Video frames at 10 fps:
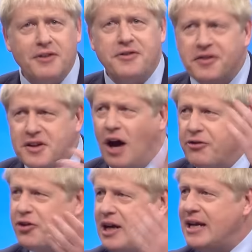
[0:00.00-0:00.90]
This
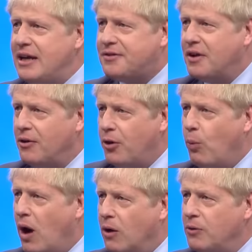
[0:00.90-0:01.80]
country leads the
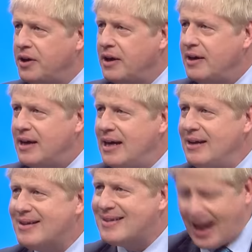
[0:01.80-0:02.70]
world in
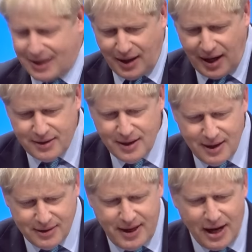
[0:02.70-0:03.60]
satellite
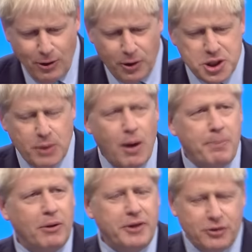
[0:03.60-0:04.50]
technology, and we're
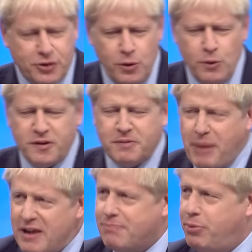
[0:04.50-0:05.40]
building two
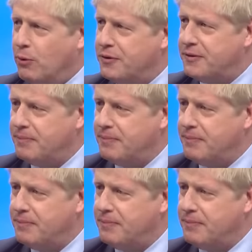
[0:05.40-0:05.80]
spaceports,